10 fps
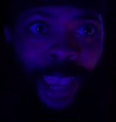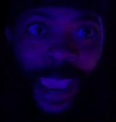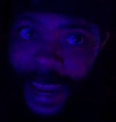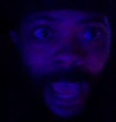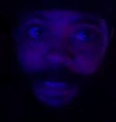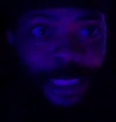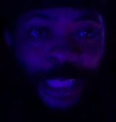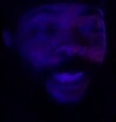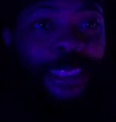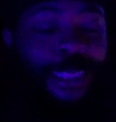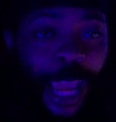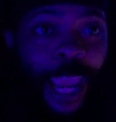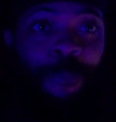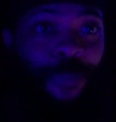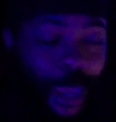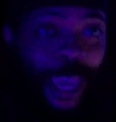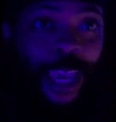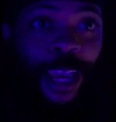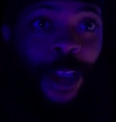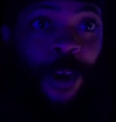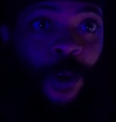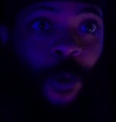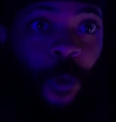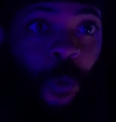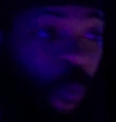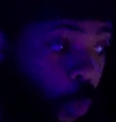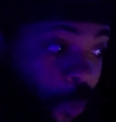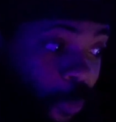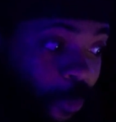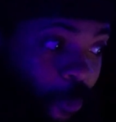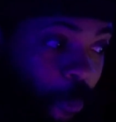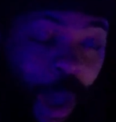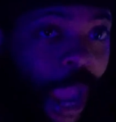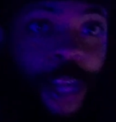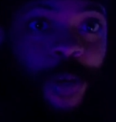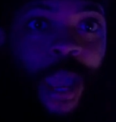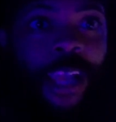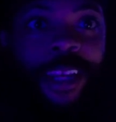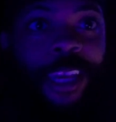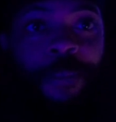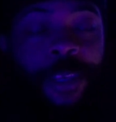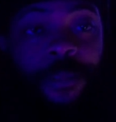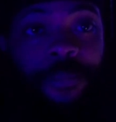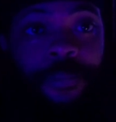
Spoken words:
And I see the same thing with My Hero Academia.